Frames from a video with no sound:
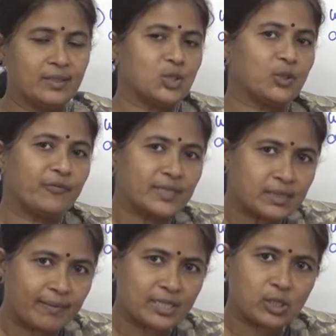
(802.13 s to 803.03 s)
So first
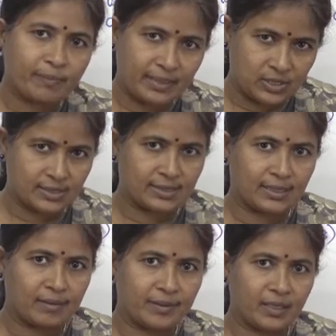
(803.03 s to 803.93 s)
place lo place chestam
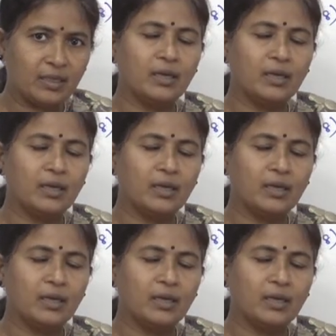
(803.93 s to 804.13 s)
kabatti